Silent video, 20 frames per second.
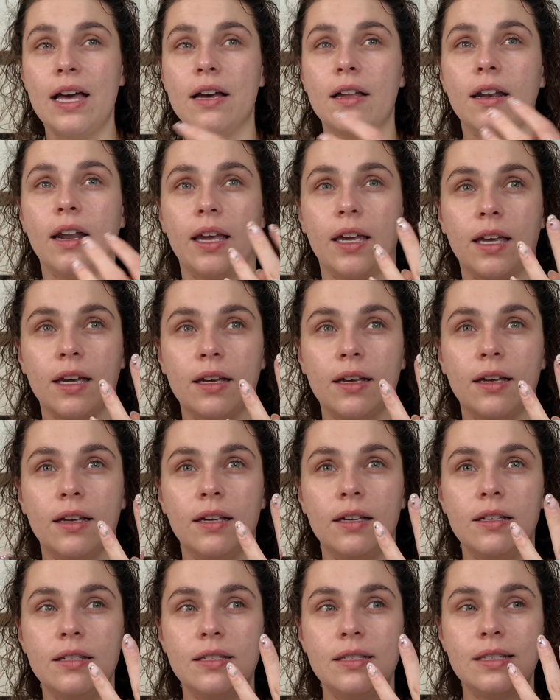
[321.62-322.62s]
like
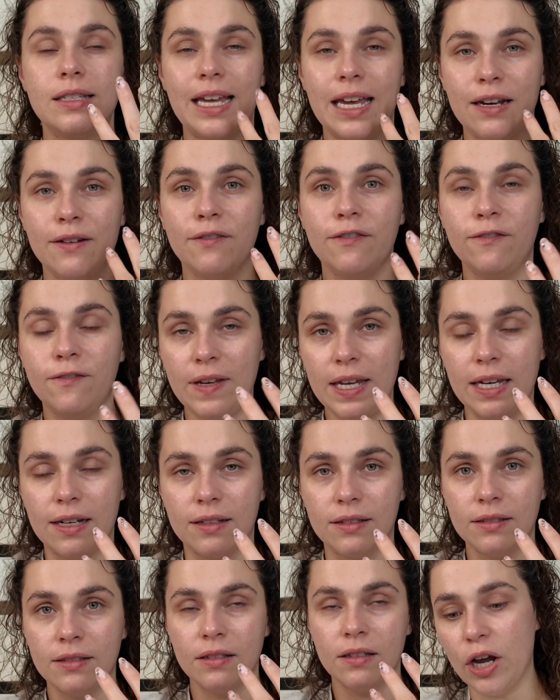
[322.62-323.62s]
skin
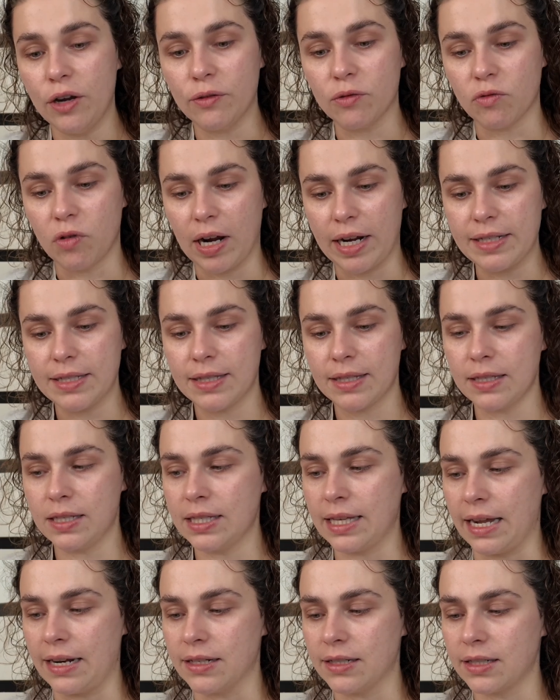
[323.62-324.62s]
feel overrides the
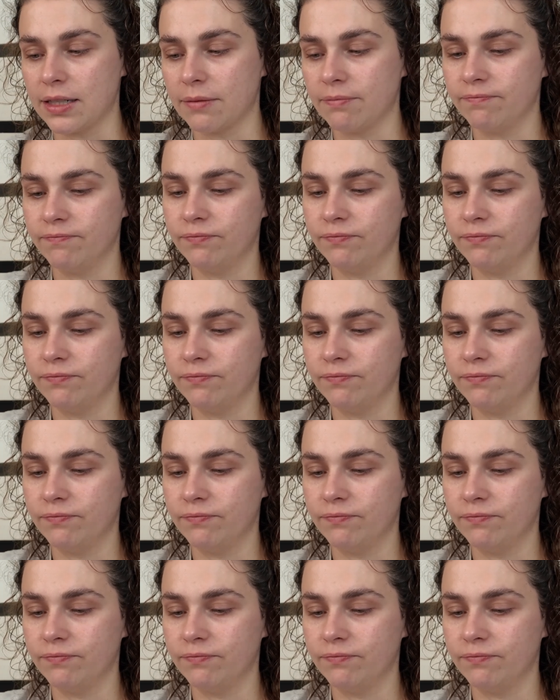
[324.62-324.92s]
scent.